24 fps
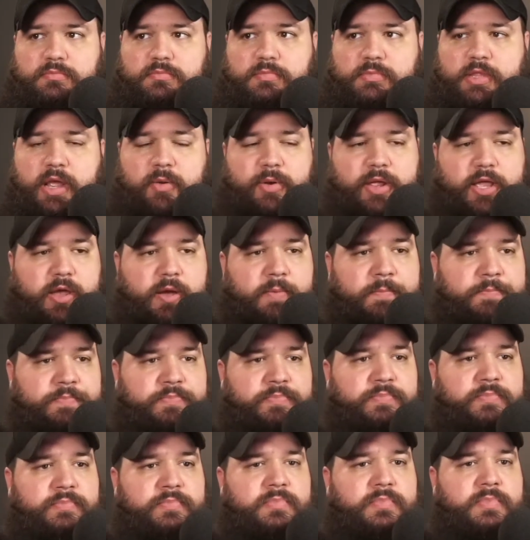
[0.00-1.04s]
There we go. All
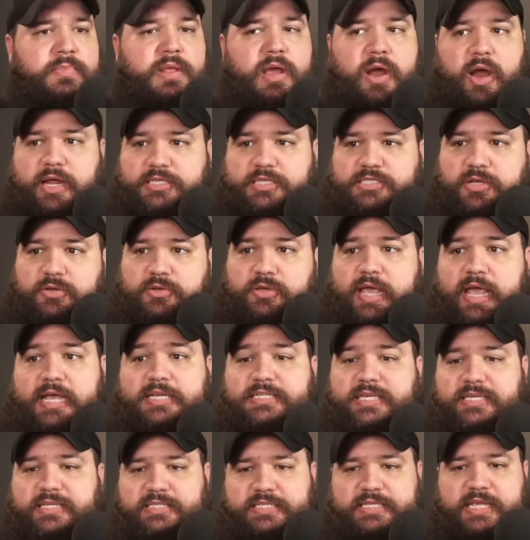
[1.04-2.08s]
right, so you
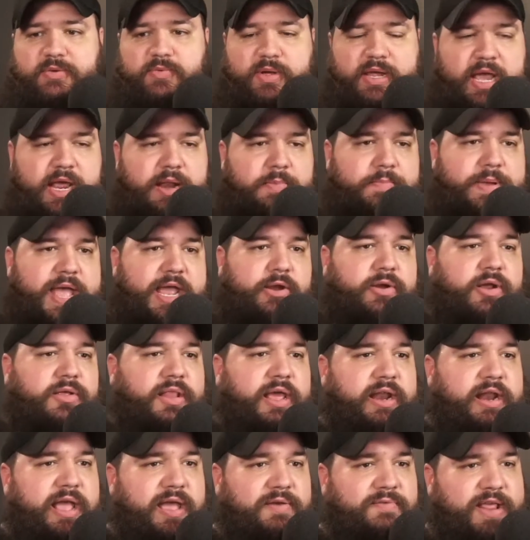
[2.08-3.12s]
guys can see what kind of background
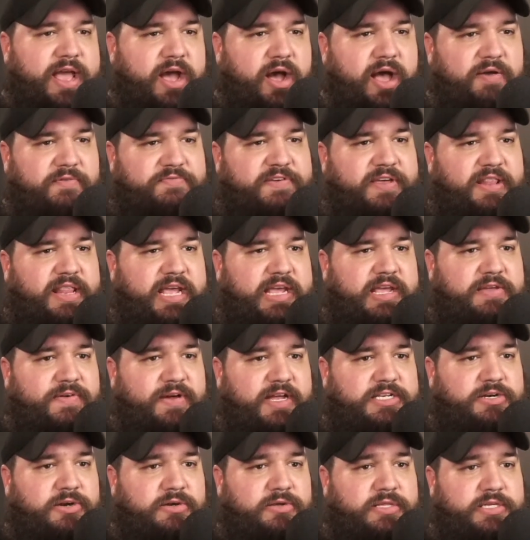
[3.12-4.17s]
light I have now. I feel like if I
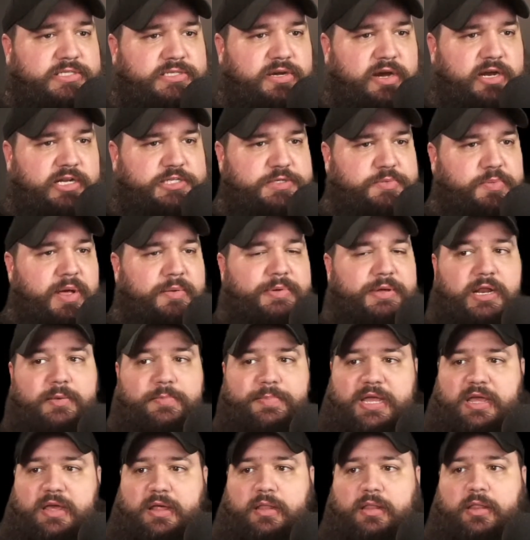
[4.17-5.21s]
turn this on, it's probably gonna
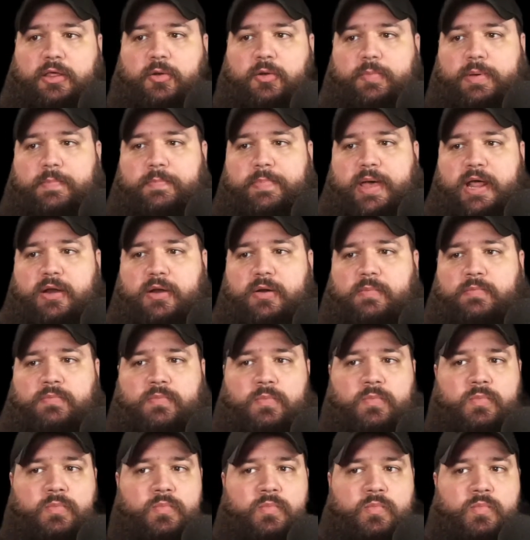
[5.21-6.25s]
be a little bit better.
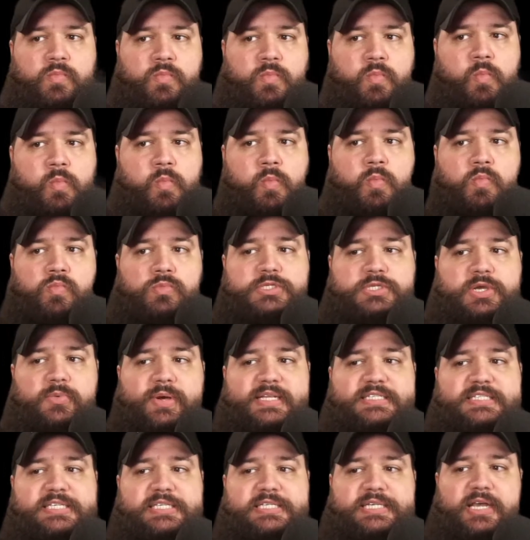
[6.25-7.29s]
So
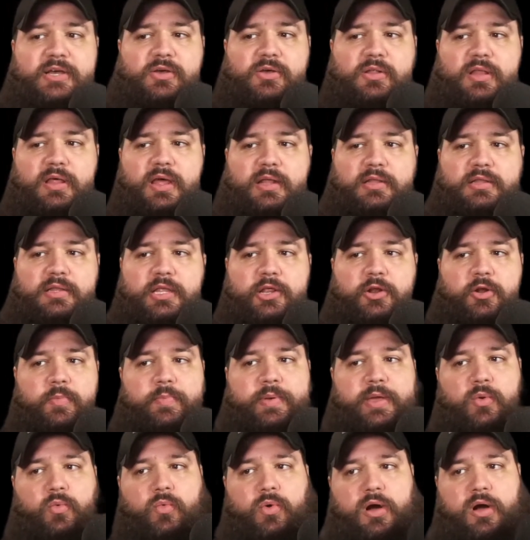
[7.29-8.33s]
it's still a little
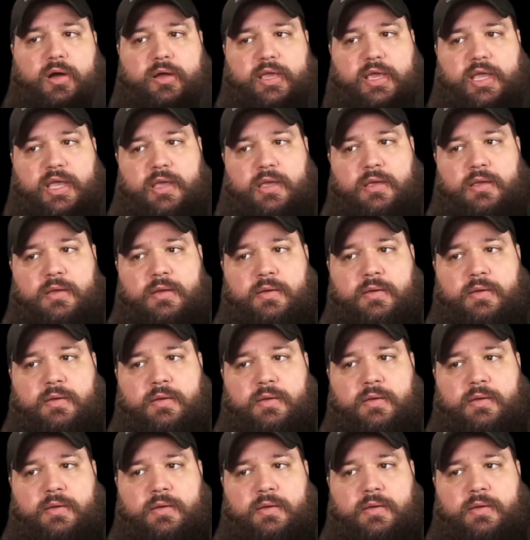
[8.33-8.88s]
bit wonky,